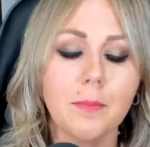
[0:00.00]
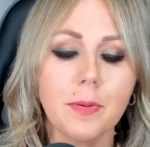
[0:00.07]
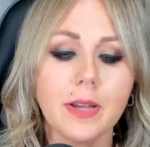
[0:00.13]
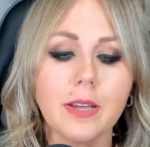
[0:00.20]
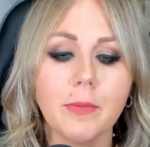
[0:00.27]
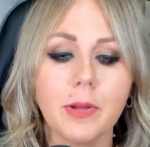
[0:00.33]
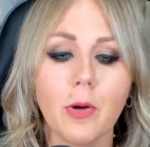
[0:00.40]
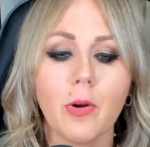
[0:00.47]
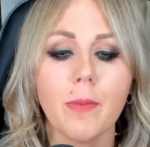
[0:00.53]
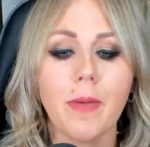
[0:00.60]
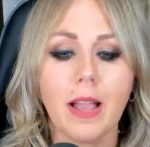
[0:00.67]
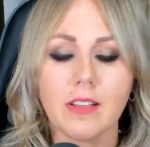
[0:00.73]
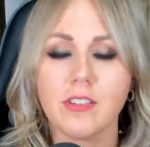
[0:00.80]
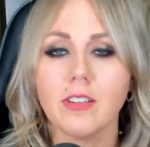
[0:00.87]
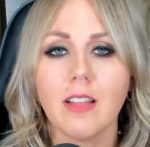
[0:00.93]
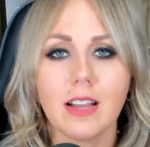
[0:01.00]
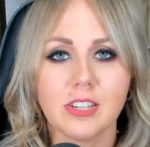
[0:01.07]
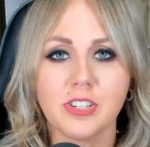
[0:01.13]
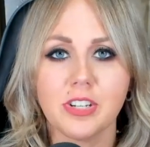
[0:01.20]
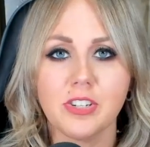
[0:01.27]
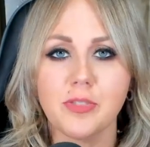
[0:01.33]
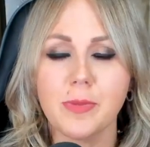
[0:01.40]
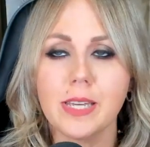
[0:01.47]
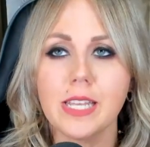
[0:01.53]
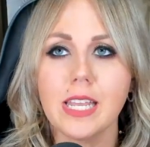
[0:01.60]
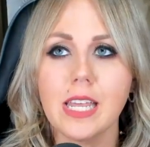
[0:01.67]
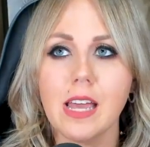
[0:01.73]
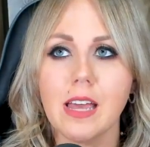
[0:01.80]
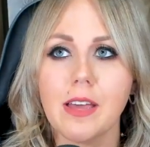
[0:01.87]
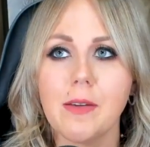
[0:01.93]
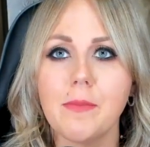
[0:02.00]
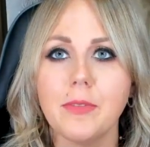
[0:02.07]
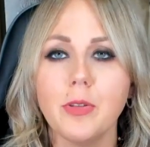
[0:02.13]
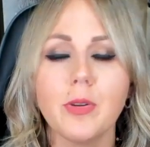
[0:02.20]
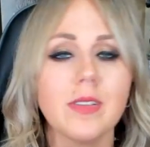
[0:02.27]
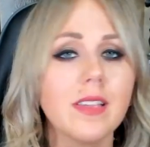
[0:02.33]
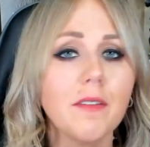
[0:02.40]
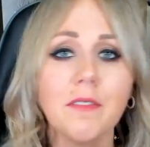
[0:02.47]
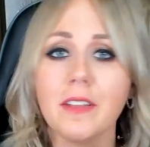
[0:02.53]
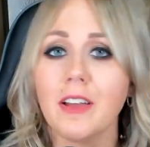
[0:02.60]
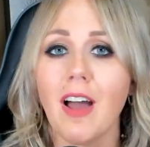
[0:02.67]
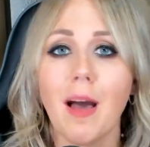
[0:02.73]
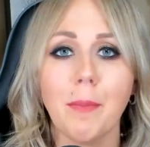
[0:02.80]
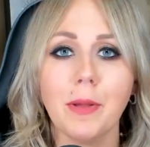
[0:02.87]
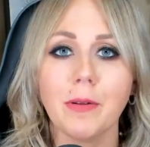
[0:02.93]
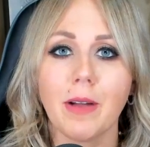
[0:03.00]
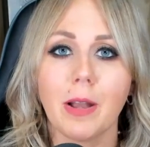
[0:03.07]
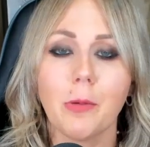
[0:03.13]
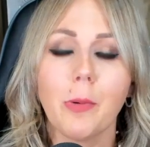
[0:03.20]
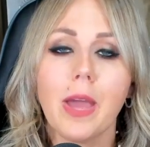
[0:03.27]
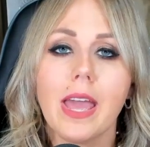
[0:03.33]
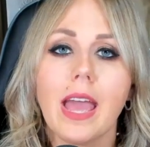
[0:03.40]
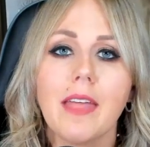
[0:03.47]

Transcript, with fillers: But going back to Lost Judgment, uh, you can definitely hop in right away.